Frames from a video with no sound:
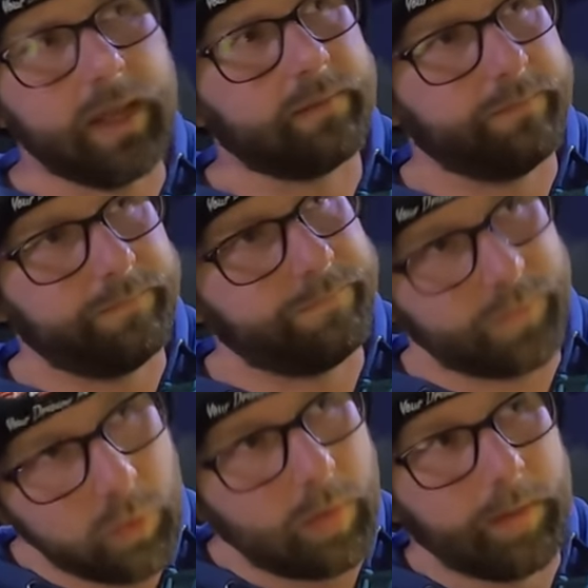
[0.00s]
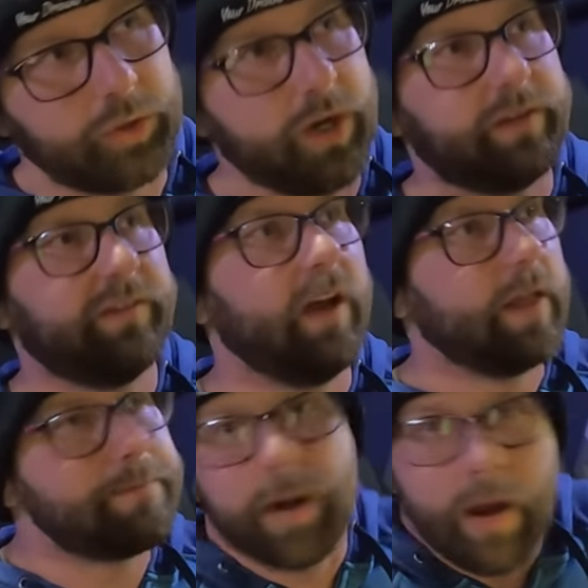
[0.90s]
and fuel. I'm not trying to
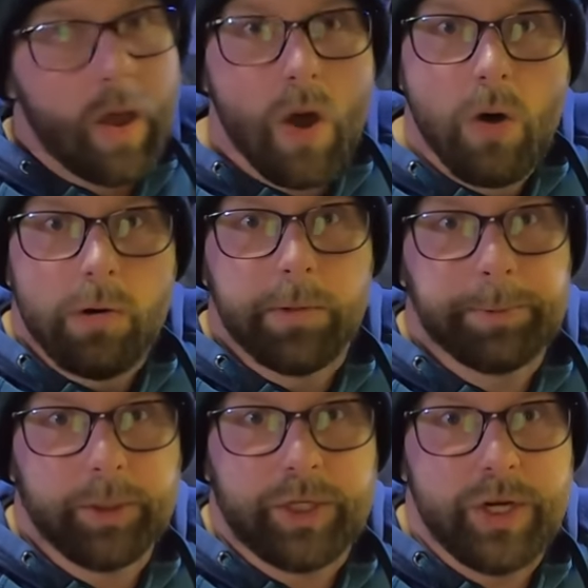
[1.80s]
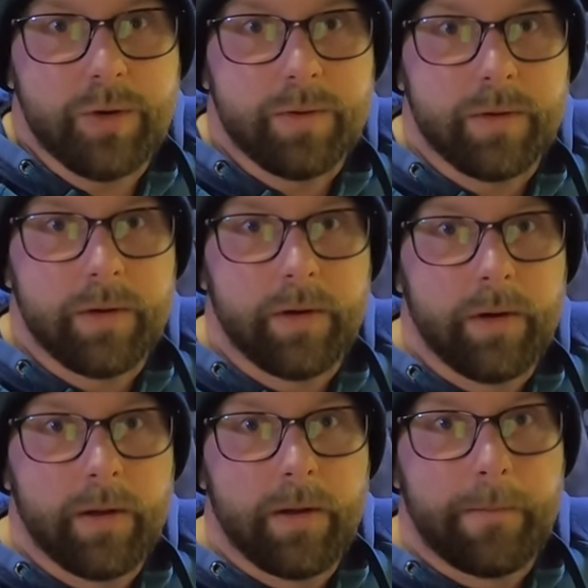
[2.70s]
sell that, but what are we supposed to do?
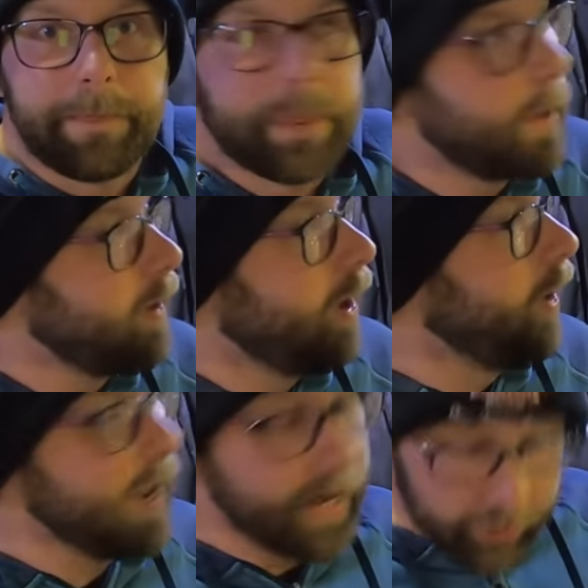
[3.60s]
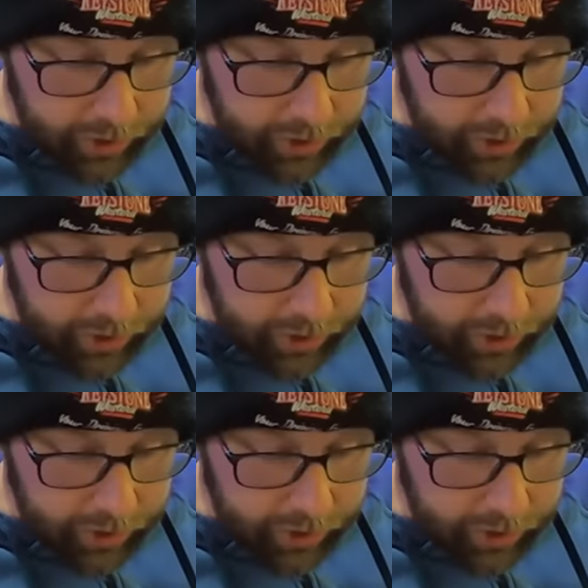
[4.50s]
All right, and it's